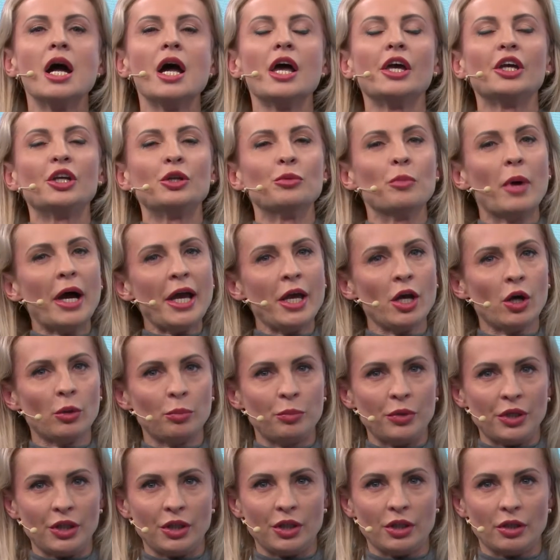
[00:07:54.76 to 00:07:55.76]
In my
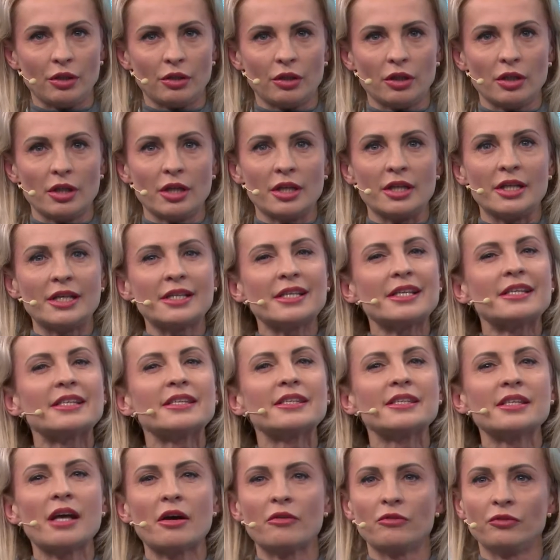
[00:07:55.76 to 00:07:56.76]
opinion, this is
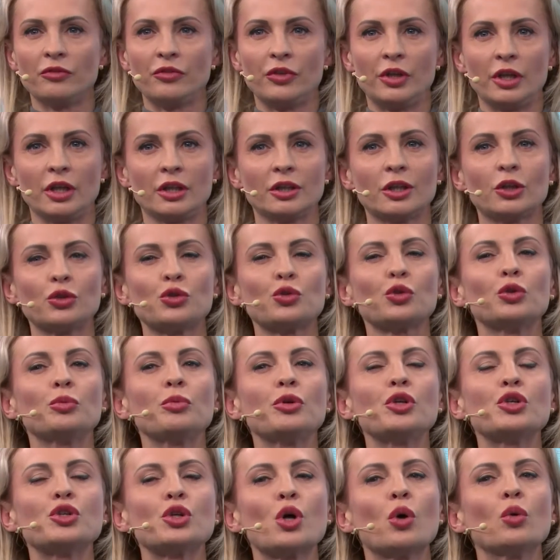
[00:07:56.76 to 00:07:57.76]
something that should
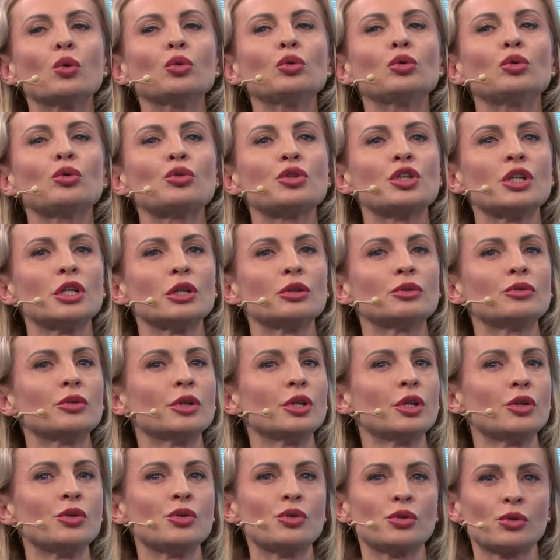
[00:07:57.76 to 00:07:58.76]
be shown to
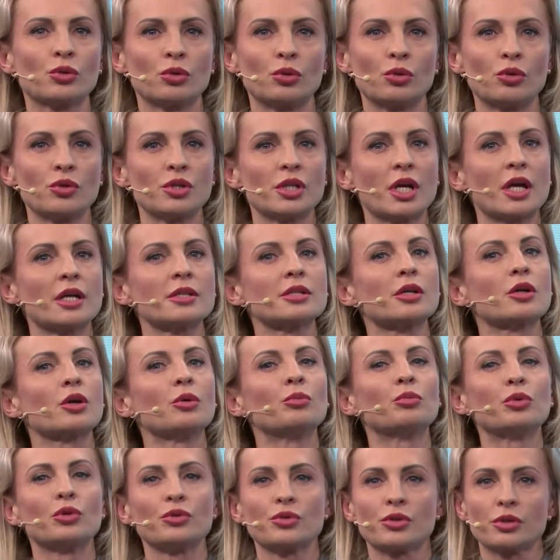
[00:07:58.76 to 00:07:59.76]
children in schools as a
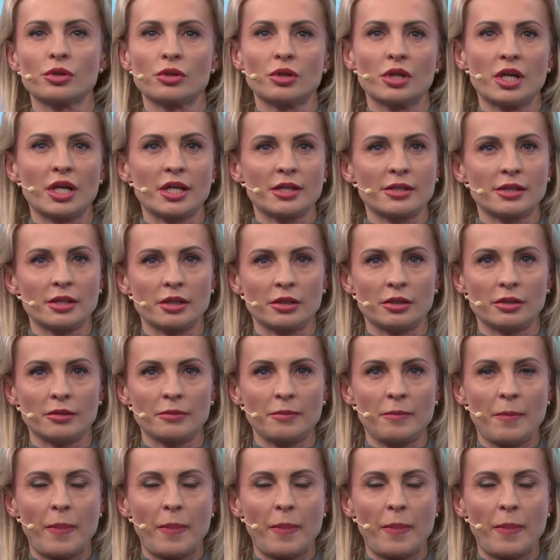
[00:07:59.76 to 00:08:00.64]
compulsory lesson.